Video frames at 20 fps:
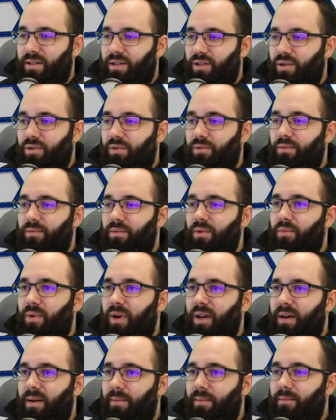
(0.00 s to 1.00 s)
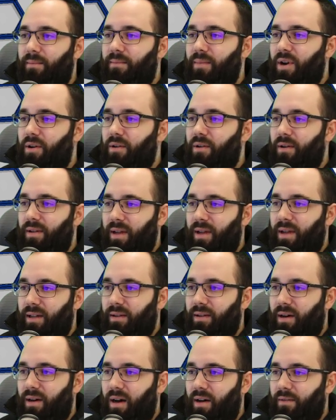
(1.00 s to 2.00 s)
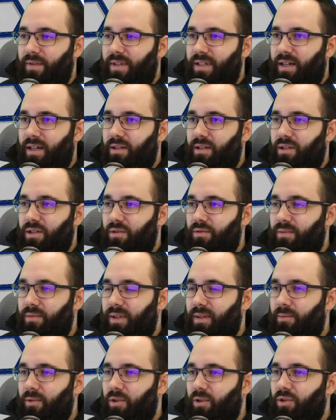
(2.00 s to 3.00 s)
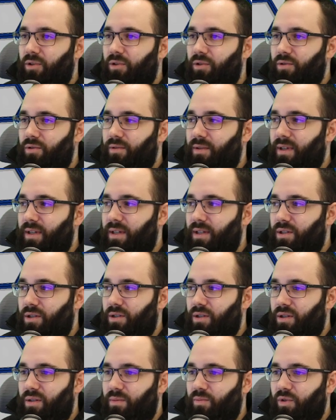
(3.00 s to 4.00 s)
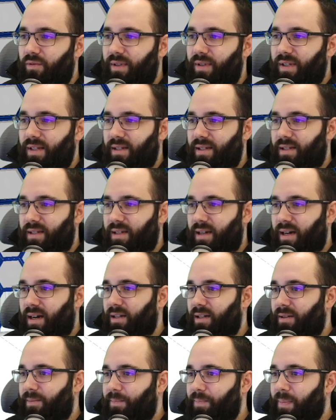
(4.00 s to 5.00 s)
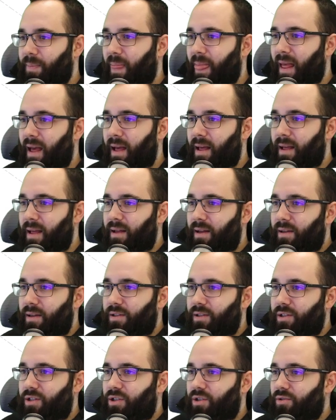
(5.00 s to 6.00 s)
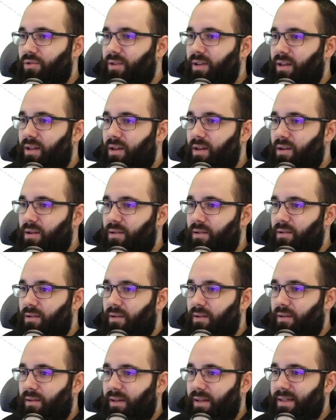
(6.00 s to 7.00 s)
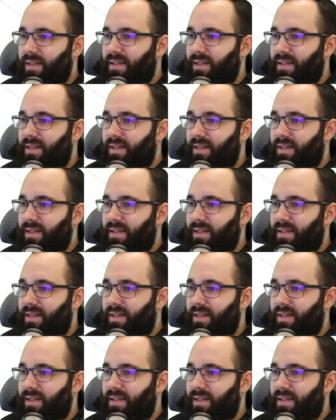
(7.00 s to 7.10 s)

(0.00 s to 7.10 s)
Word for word: So we want to mirror that offset. So what I'm going to do is just move this aside. So here, let's